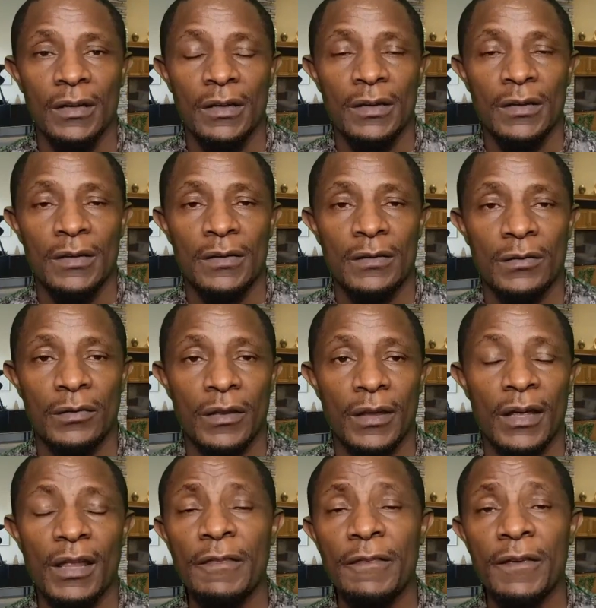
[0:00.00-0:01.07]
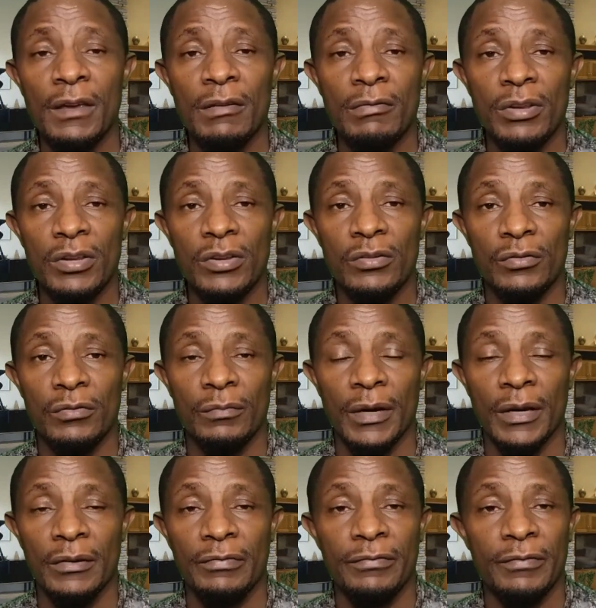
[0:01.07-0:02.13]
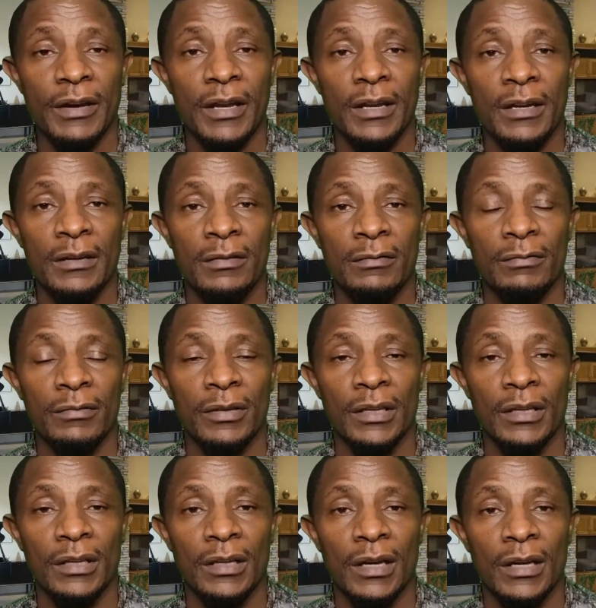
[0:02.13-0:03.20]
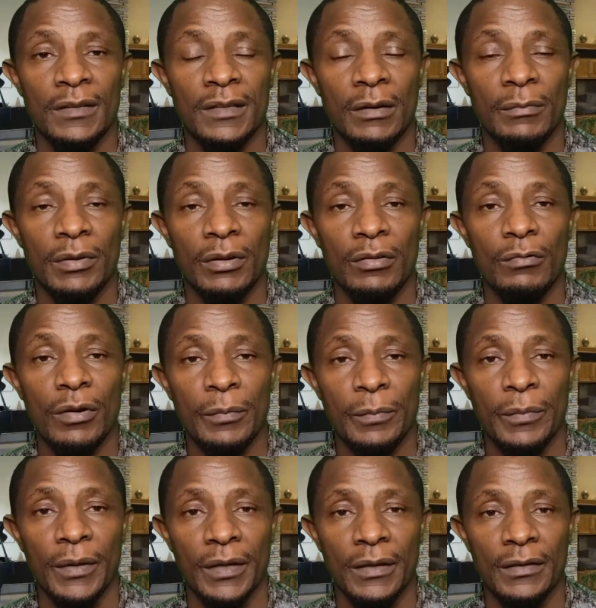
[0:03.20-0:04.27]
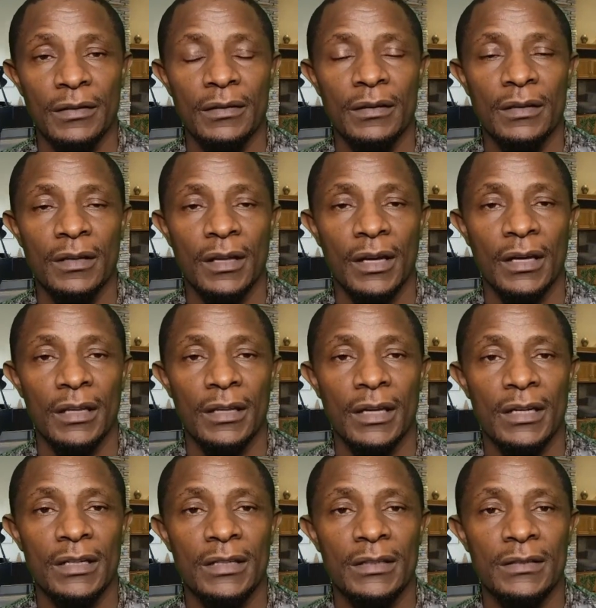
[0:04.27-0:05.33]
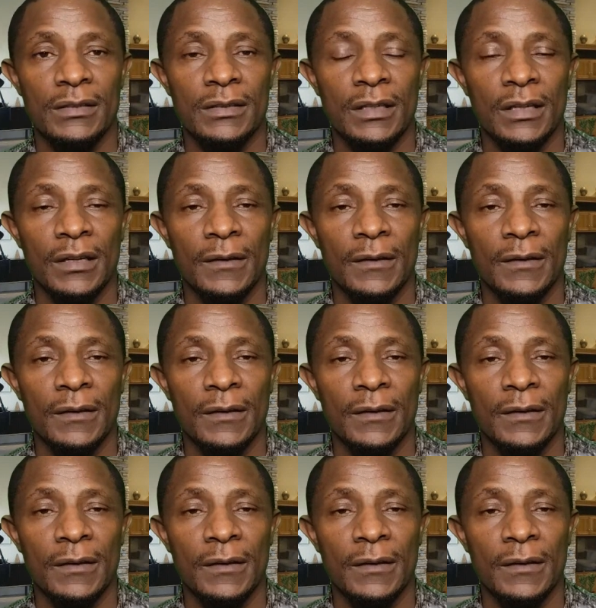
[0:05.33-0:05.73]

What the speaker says: So the other thing which you might find with some equipments, that is the